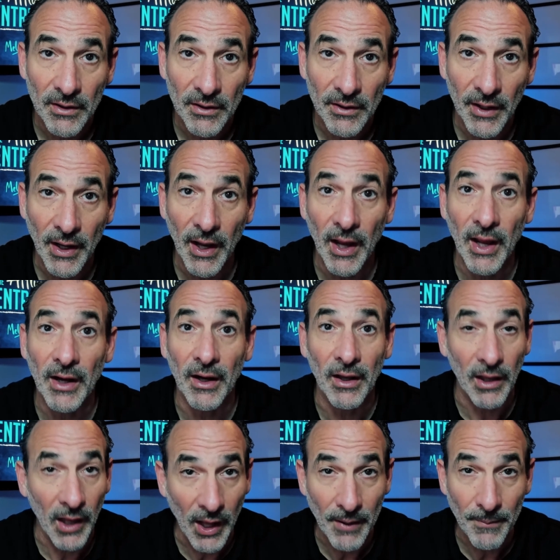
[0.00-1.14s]
Okay. And a
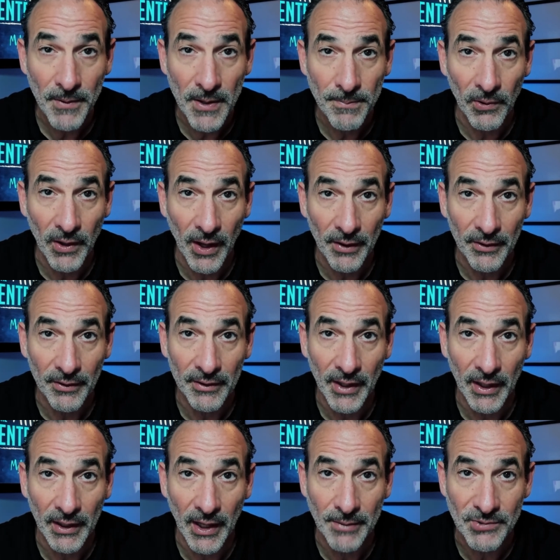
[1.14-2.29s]
lot of people got hurt in
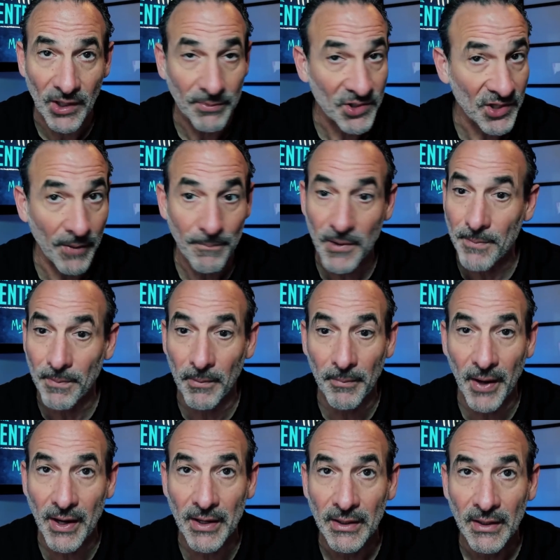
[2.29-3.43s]
that GameStop. Some people
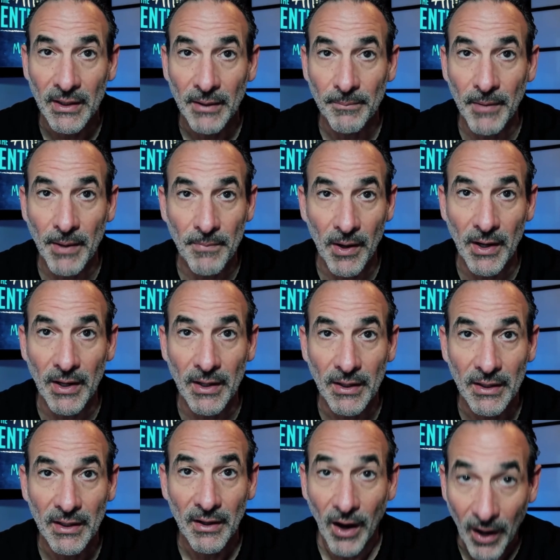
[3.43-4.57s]
made money
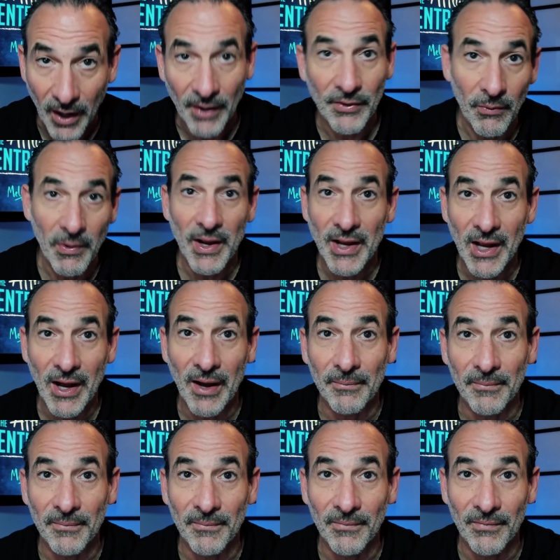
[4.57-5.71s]
on the way
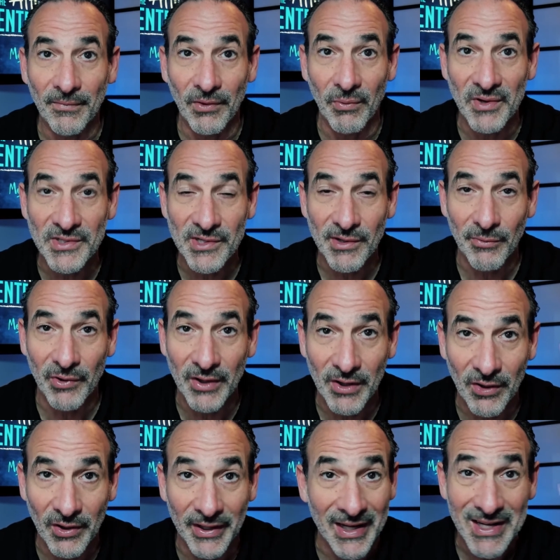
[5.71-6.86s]
up, the ones that were in
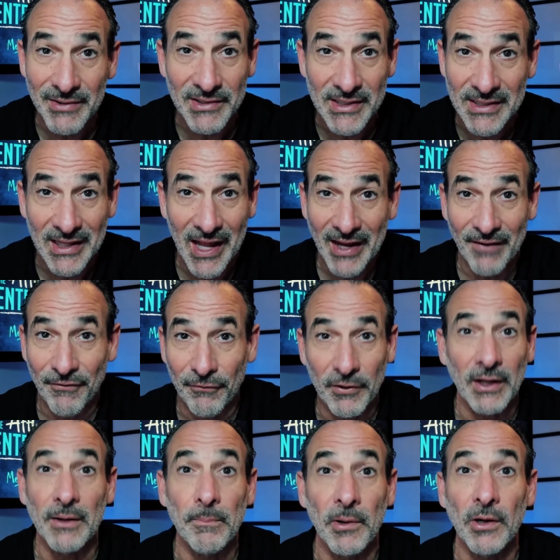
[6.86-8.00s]
early. It's like a
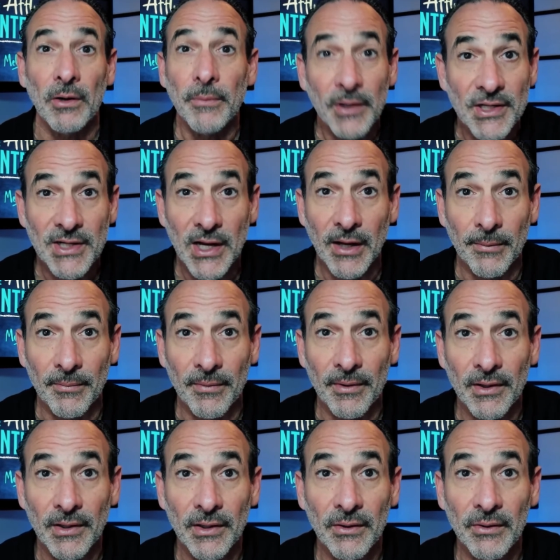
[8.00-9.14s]
freaking pyramid scheme.
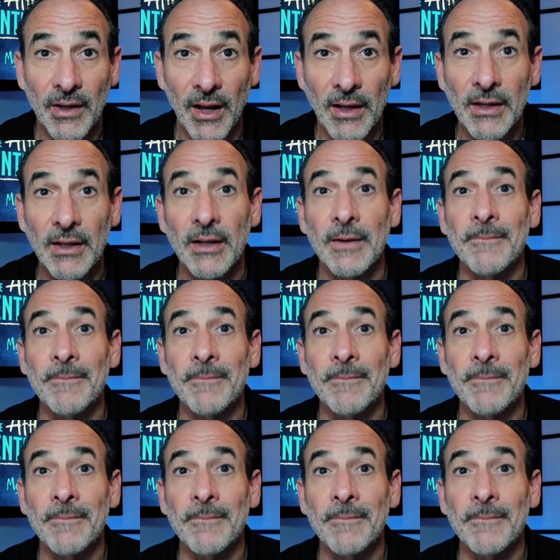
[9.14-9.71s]
Okay.